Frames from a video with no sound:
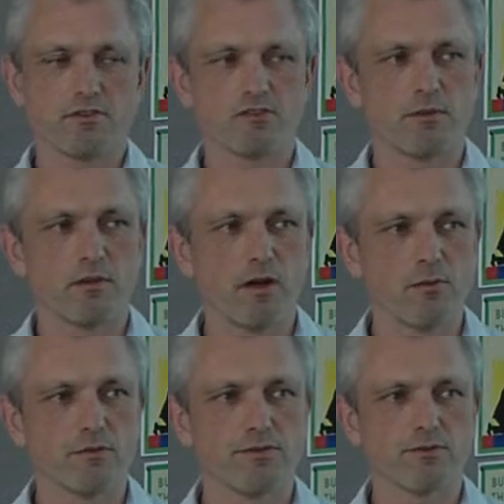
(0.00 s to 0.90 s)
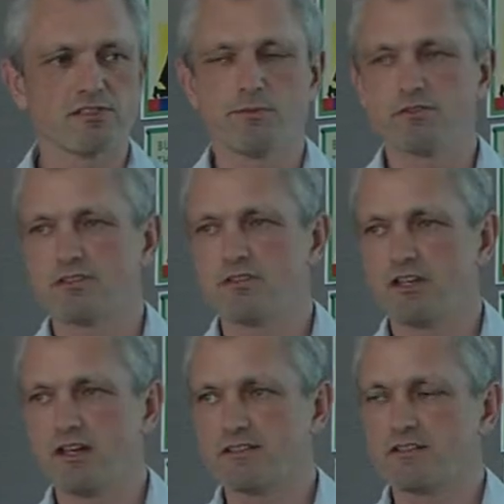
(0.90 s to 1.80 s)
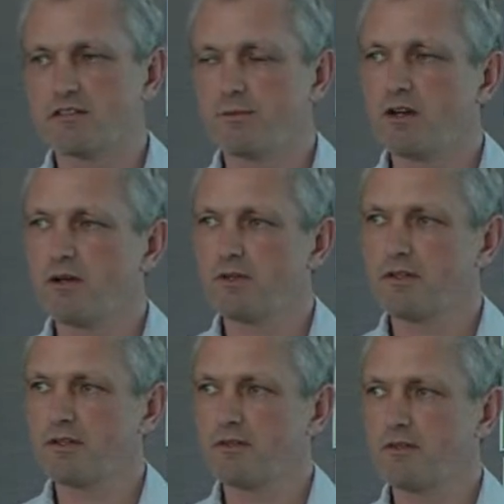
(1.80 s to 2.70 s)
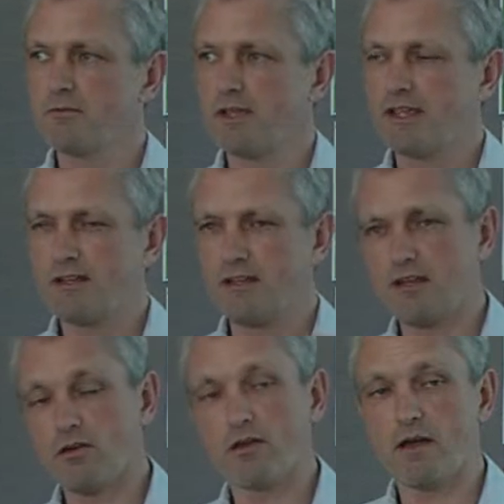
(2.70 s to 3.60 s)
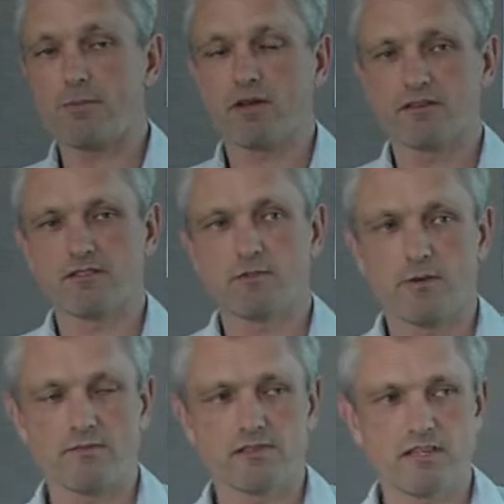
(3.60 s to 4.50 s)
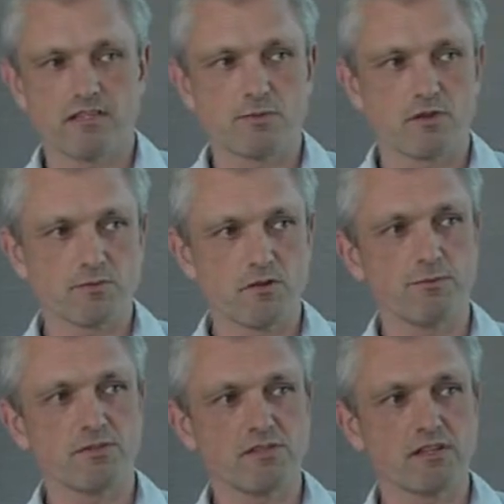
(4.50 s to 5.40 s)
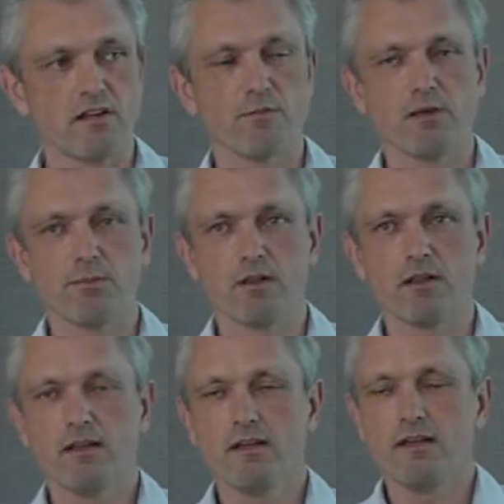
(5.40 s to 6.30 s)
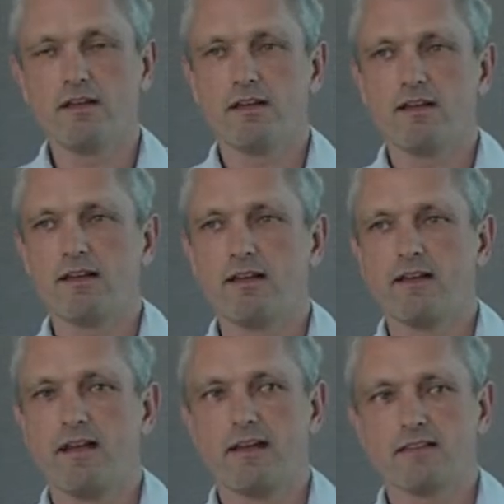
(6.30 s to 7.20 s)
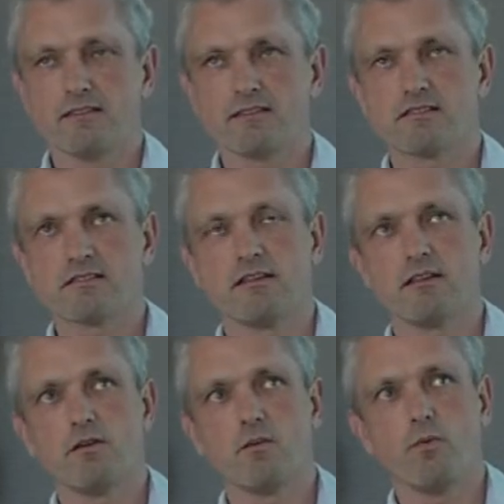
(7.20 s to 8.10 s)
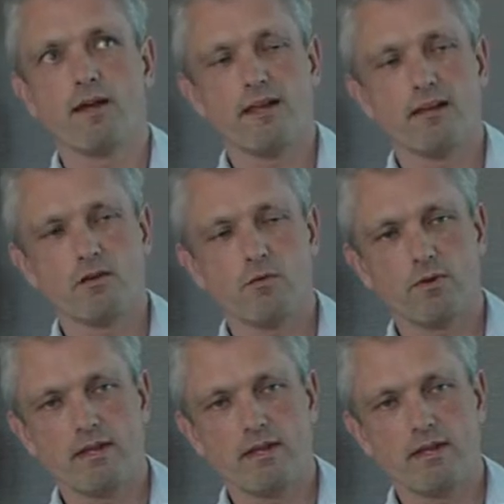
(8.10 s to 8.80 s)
got a job at the moment for someone to do GIS in the department, we get nearly all our applicants are from overseas because we're not producing enough people, and when